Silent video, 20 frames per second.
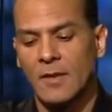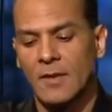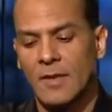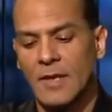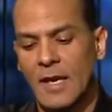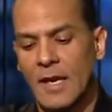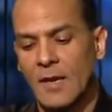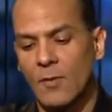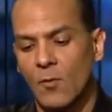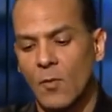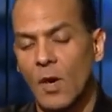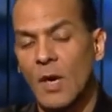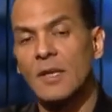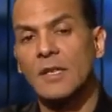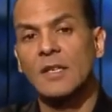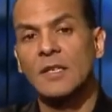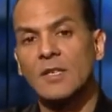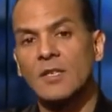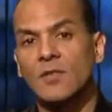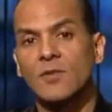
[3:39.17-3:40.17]
that one of
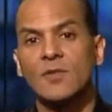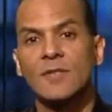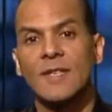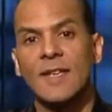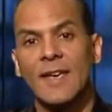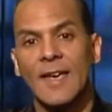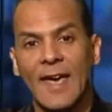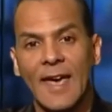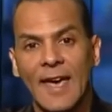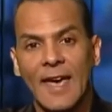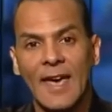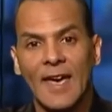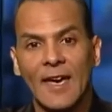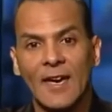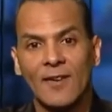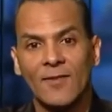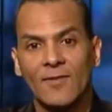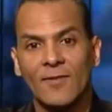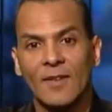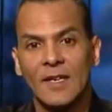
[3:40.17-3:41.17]
the issues they
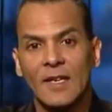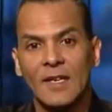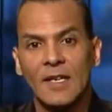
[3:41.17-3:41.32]
have